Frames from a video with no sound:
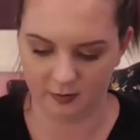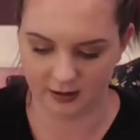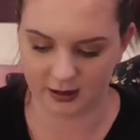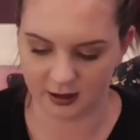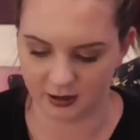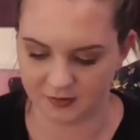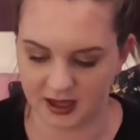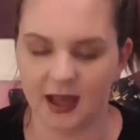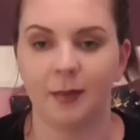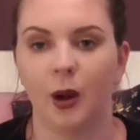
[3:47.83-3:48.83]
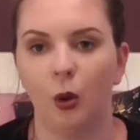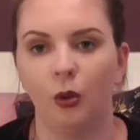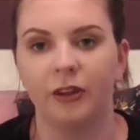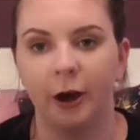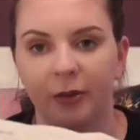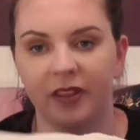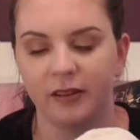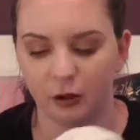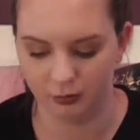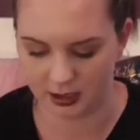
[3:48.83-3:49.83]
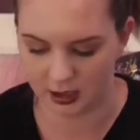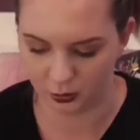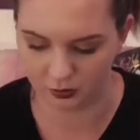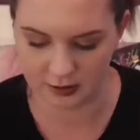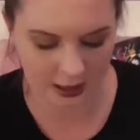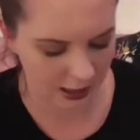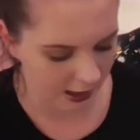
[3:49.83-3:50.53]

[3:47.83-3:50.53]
They're kind of getting a bit old now, but they're still really cozy.